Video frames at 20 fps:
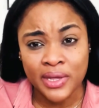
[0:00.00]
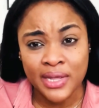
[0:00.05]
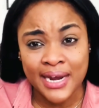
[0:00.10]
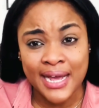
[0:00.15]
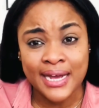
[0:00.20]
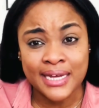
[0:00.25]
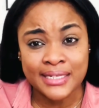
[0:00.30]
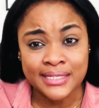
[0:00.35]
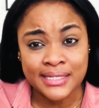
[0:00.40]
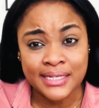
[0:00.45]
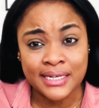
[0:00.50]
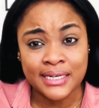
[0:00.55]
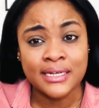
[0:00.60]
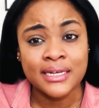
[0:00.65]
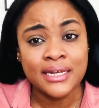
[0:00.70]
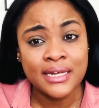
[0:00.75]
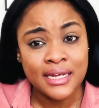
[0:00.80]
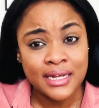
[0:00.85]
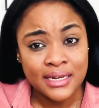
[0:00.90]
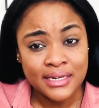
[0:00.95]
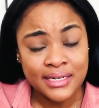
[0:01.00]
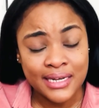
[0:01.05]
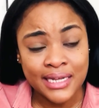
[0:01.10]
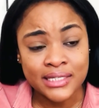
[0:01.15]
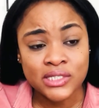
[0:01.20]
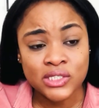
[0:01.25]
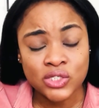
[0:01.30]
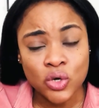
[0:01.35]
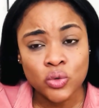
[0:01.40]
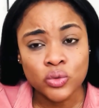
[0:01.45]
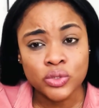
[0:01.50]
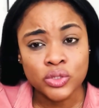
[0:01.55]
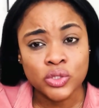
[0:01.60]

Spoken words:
like I said, that's down to